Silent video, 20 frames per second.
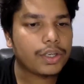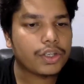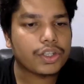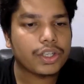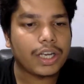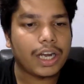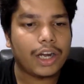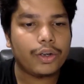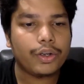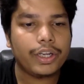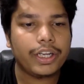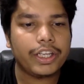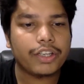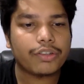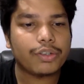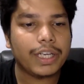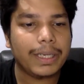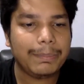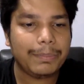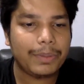question: how did you
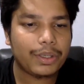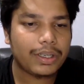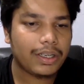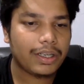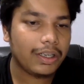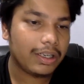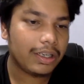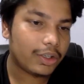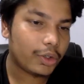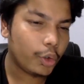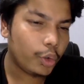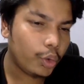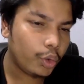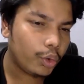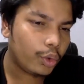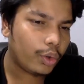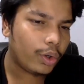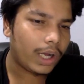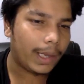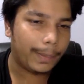came to know